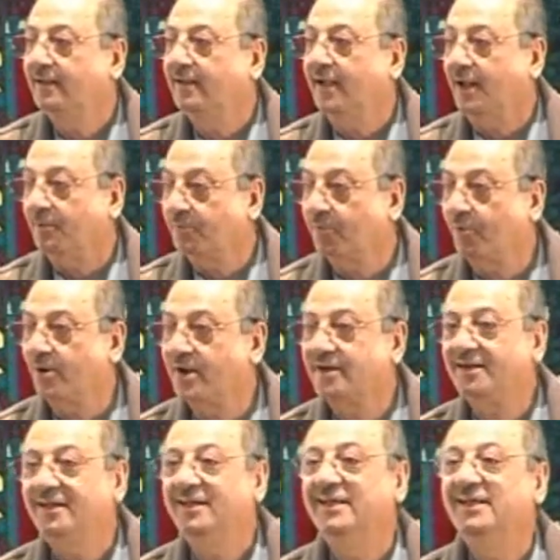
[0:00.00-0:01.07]
and poet,
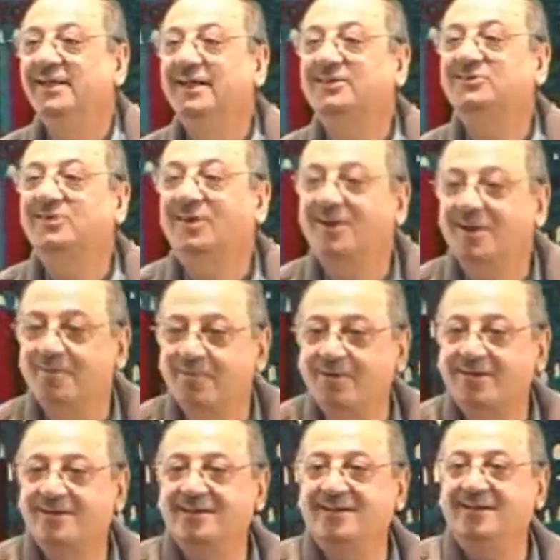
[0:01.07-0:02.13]
he has the
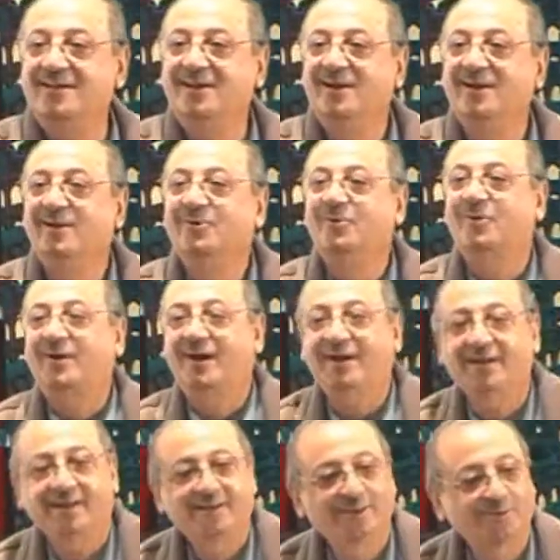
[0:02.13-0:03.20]
liberty to
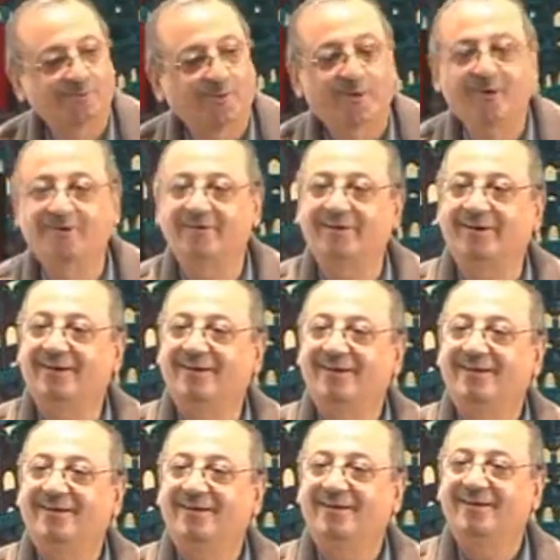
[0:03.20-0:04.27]
color his poetry,
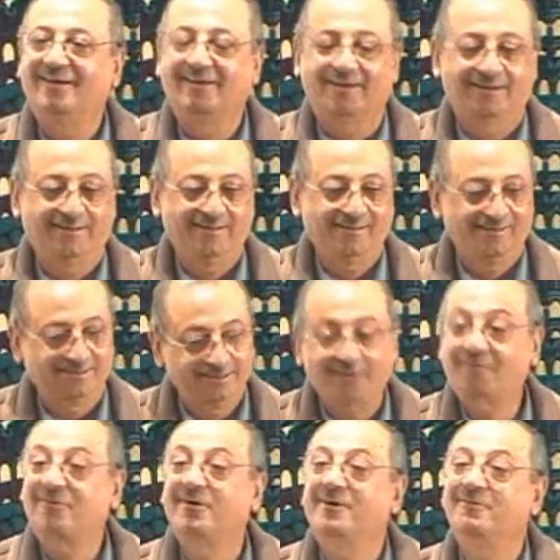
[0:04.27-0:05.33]

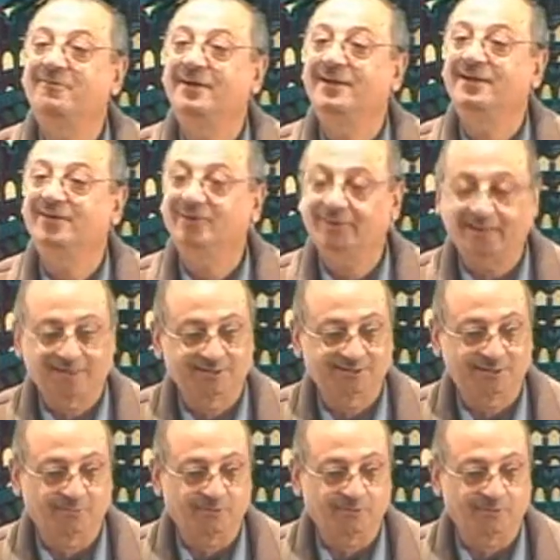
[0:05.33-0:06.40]
different way. That is the
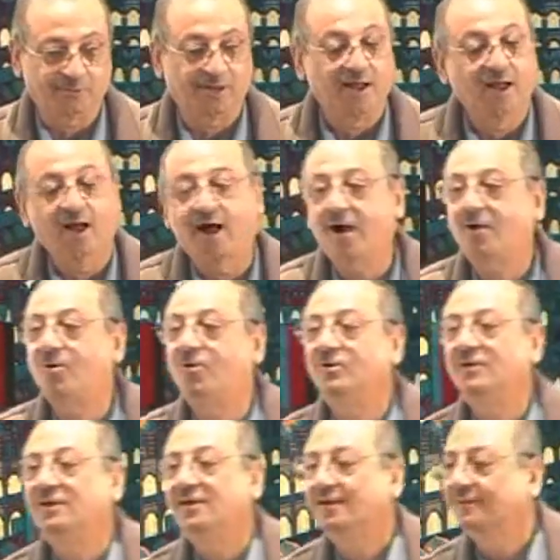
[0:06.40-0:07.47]
beauty.
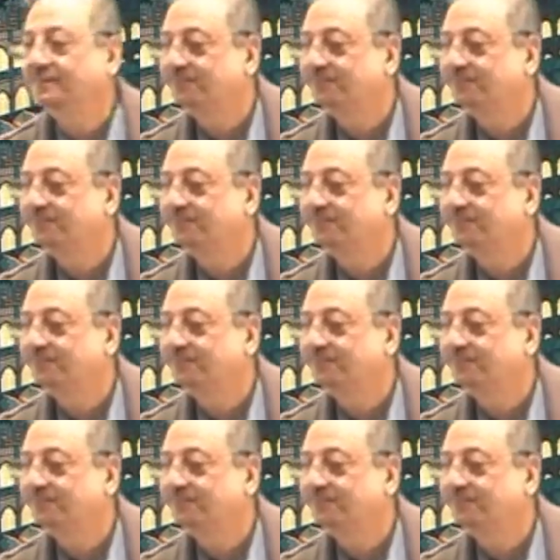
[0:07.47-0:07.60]
Akhun,